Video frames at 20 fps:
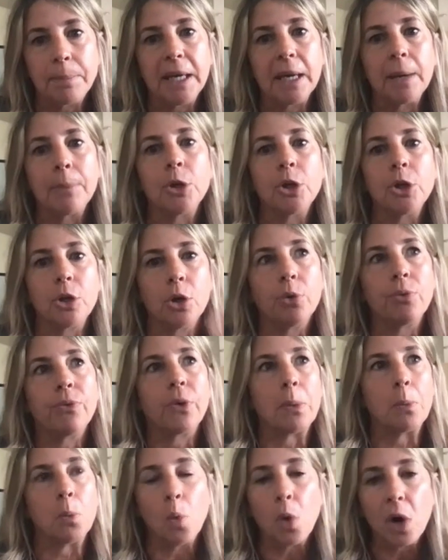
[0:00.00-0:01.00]
be able to go
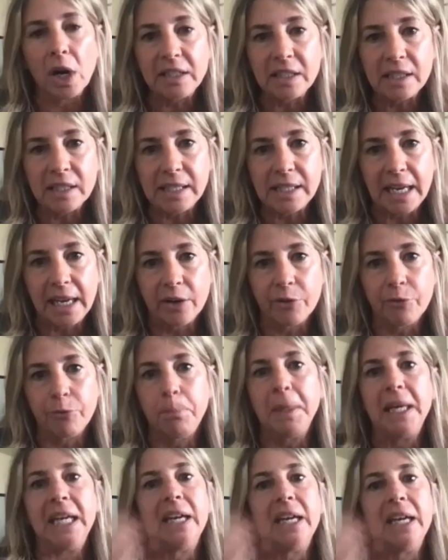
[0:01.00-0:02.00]
from one state of
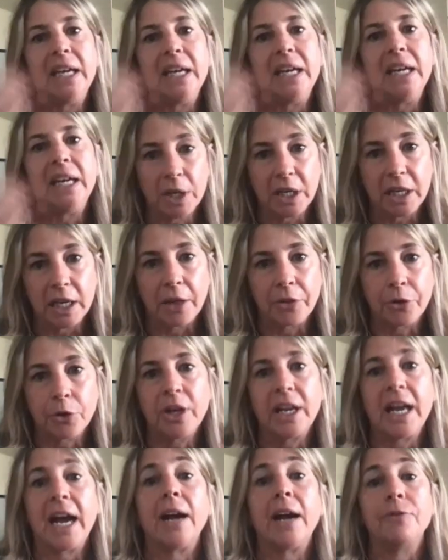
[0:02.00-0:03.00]
being to another
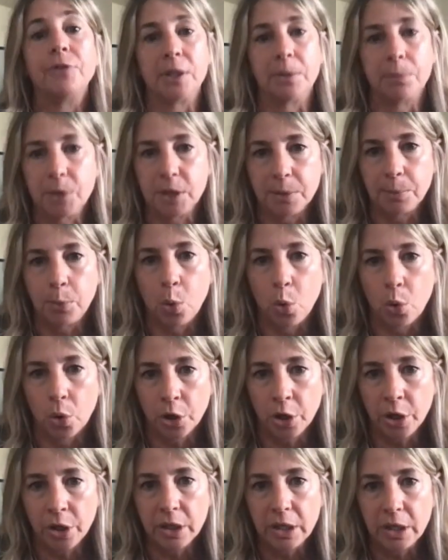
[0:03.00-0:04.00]
and have some
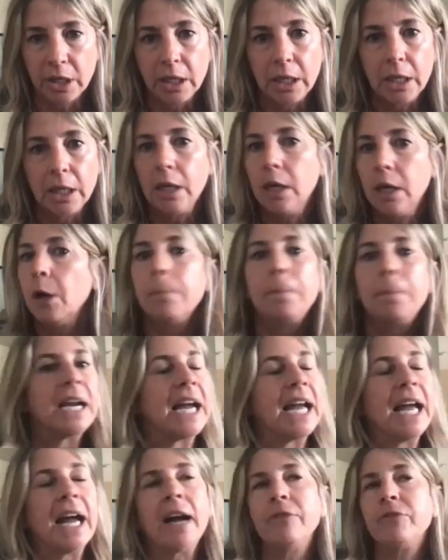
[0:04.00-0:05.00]
support. But
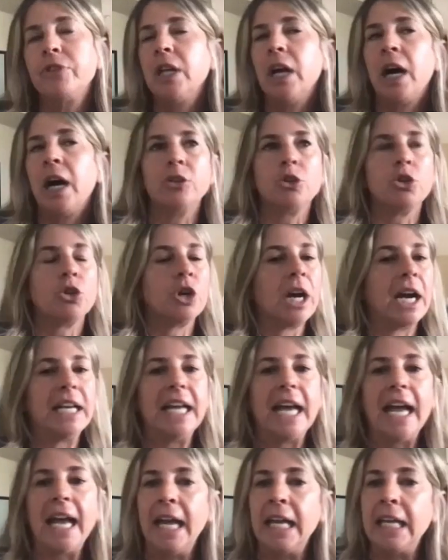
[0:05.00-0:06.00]
I have not
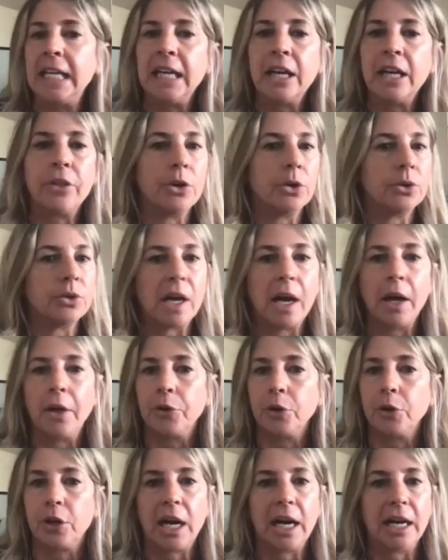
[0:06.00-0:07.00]
tried any of those
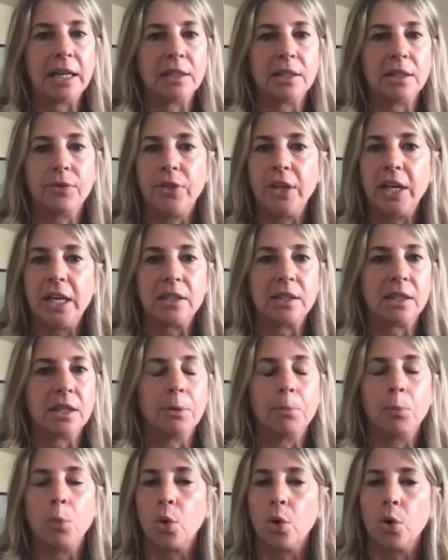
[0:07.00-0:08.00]
other kinds of things in
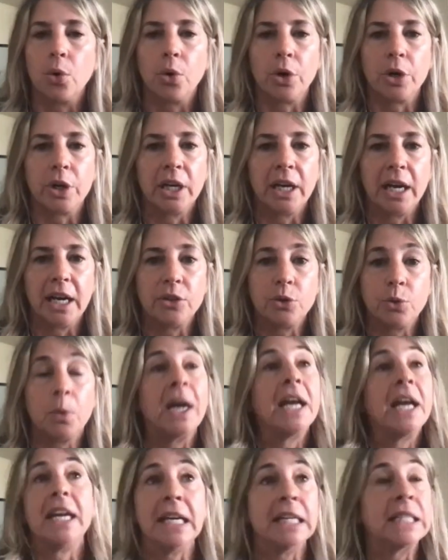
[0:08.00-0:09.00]
a more organized
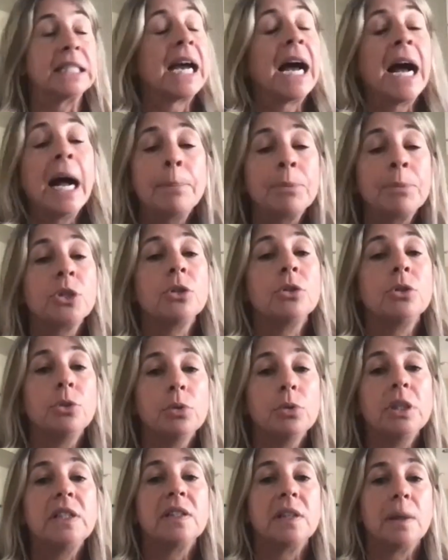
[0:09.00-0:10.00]
way. It's
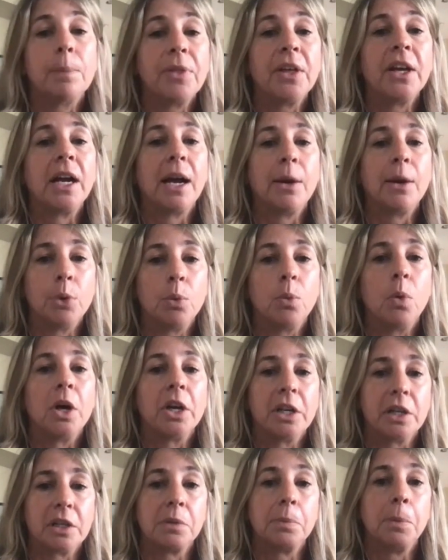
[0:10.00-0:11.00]
absolutely something I would
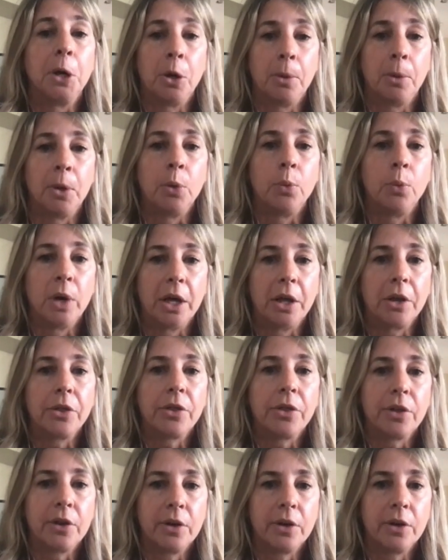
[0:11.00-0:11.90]
want to experiment with.